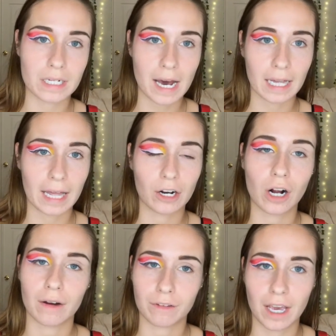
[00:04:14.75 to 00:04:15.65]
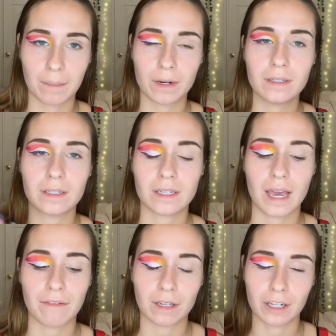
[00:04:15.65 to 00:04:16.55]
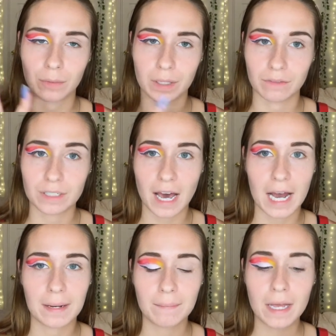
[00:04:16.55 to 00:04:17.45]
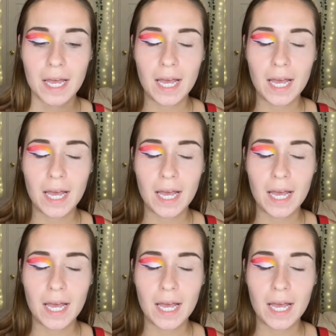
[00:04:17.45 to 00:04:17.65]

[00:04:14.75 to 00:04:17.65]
eyeliner off camera to save a little bit of time.